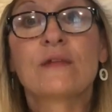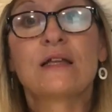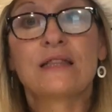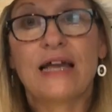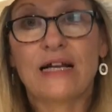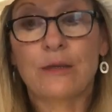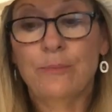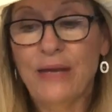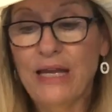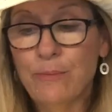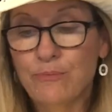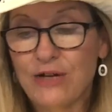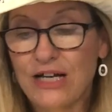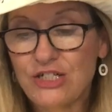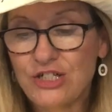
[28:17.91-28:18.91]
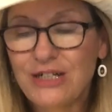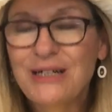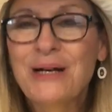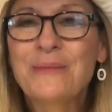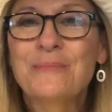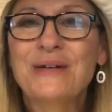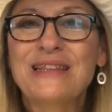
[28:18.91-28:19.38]
like a paintbrush,
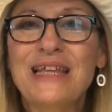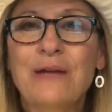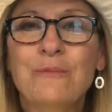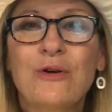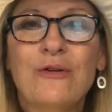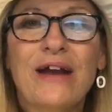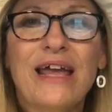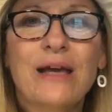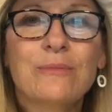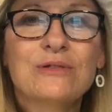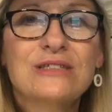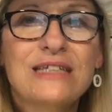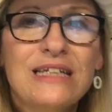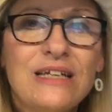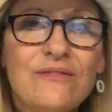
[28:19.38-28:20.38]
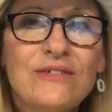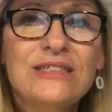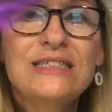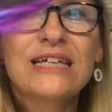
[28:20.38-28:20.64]
but then we were able to even